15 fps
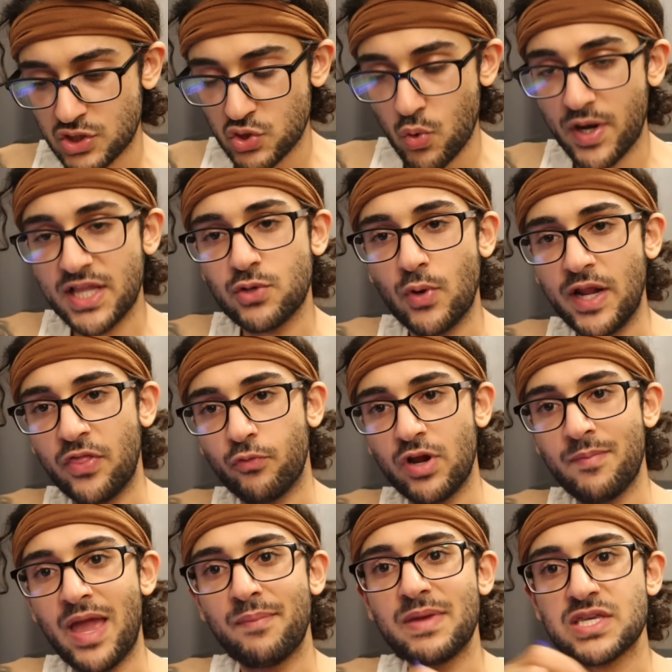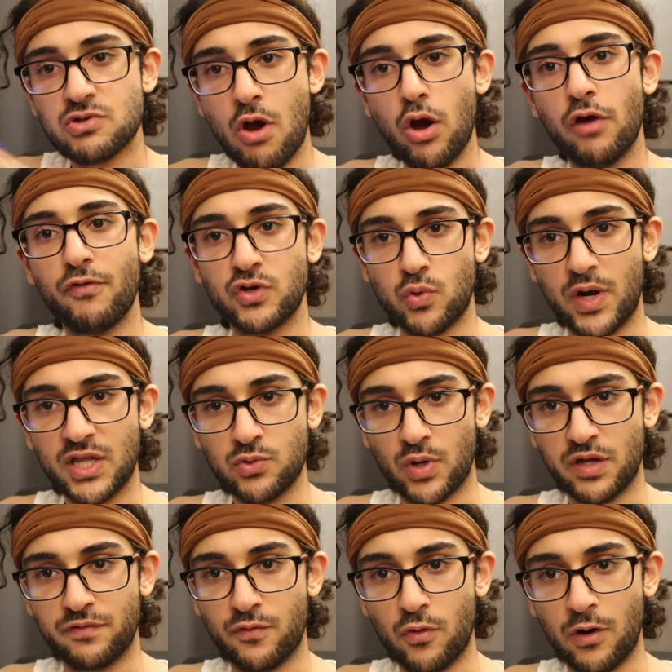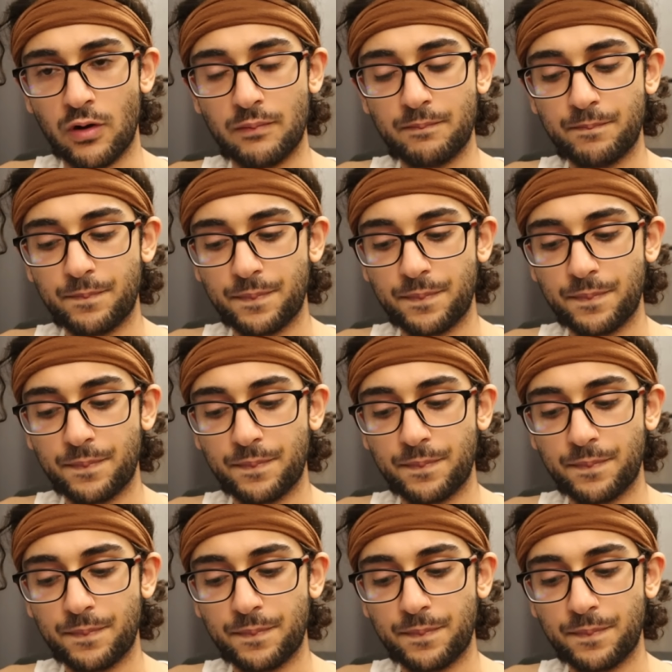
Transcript: 2023 made me stronger for 2024.